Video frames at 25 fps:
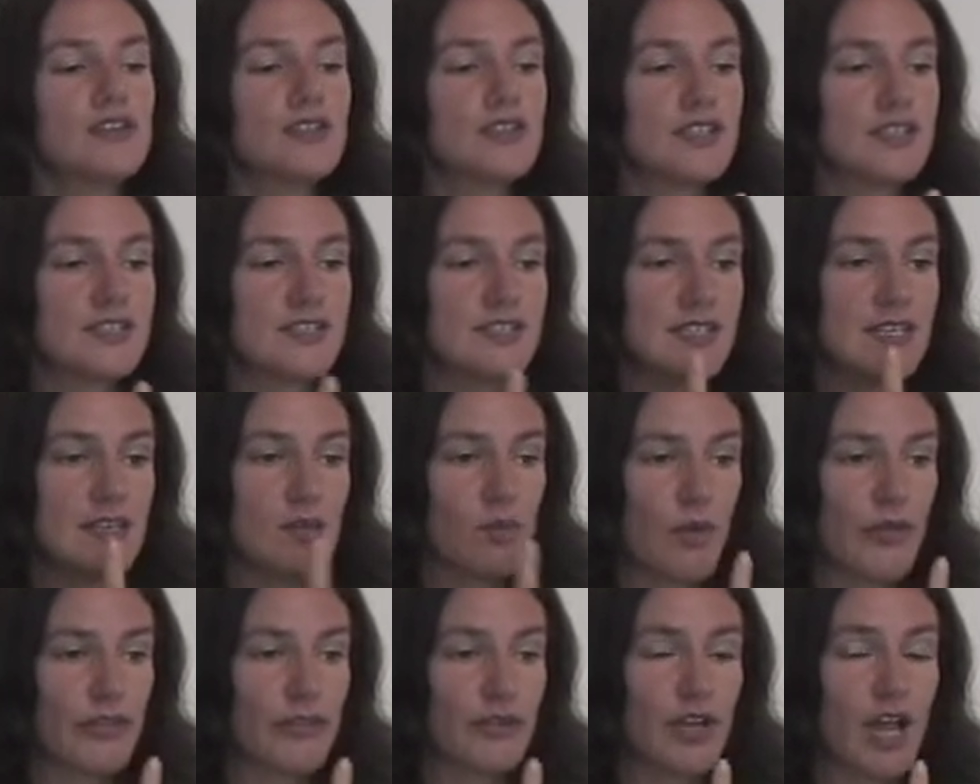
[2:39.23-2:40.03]
to see
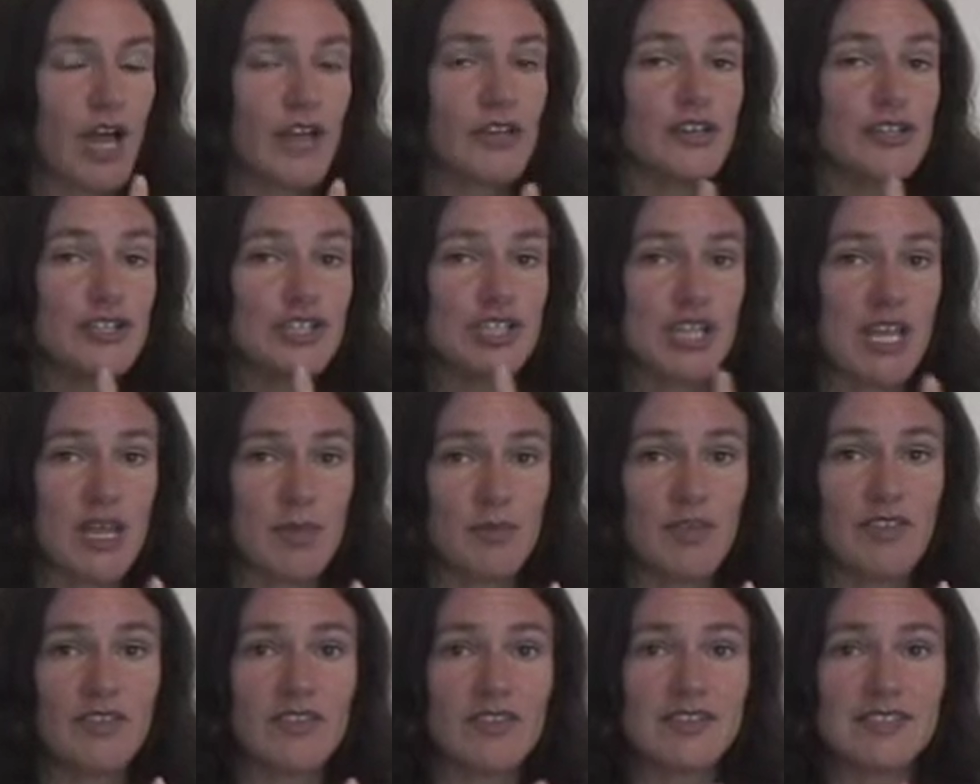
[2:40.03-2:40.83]
whether or not you're
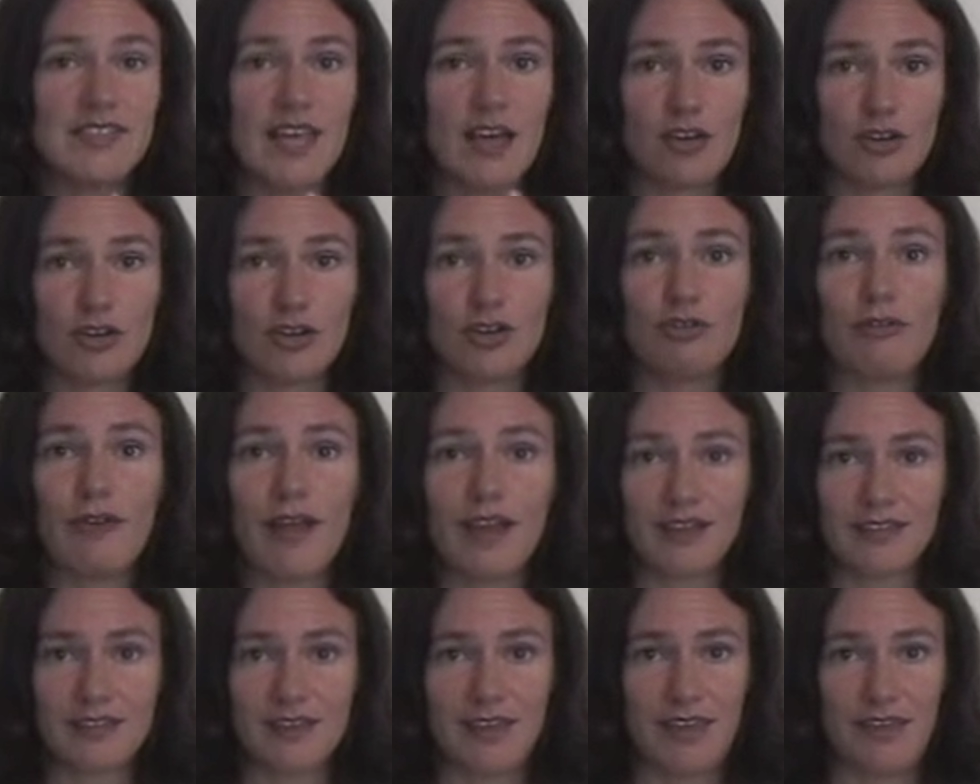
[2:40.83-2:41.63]
shaping the sound
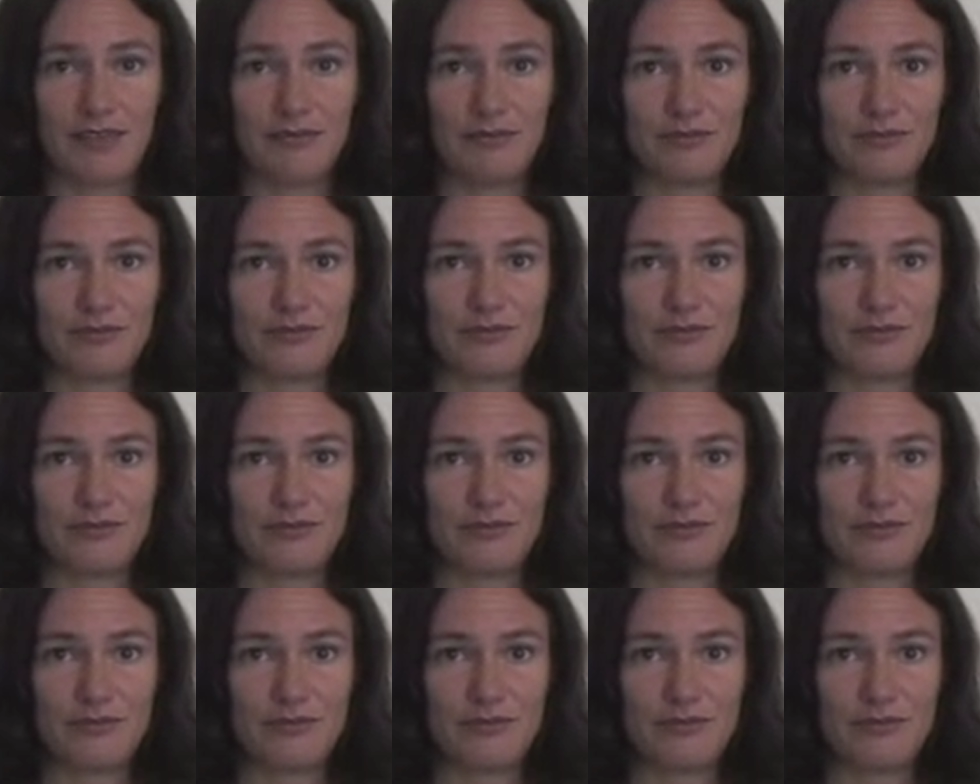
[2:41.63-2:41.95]
correctly.